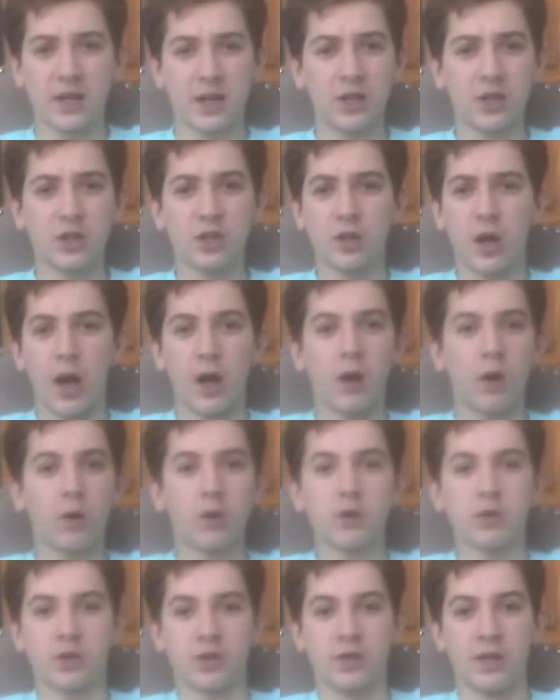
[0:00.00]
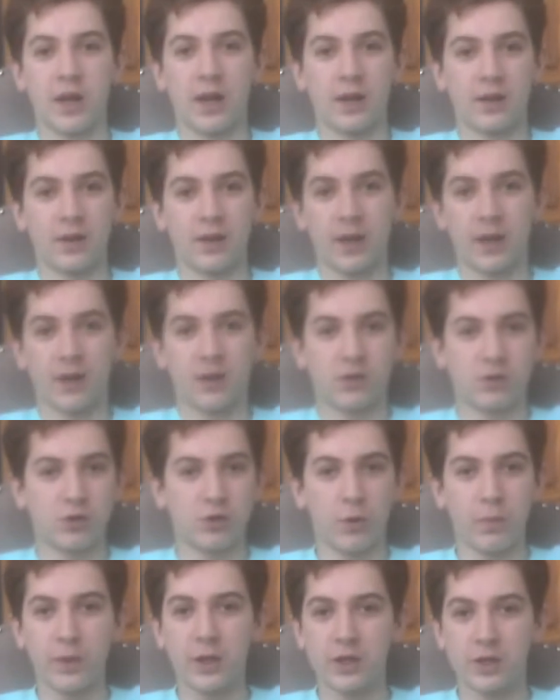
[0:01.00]
I don't understand. Like,
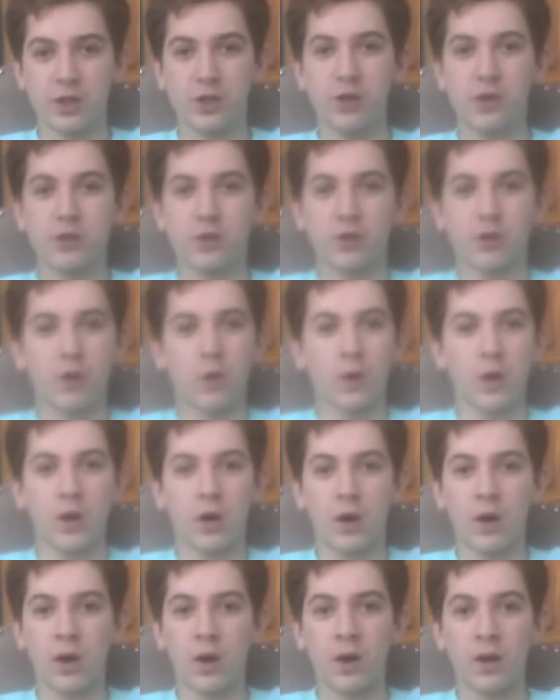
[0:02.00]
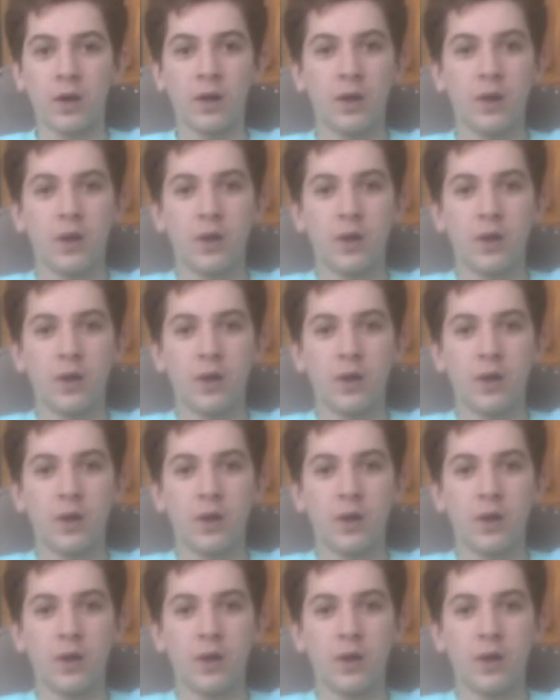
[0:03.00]
so many shootings are going on.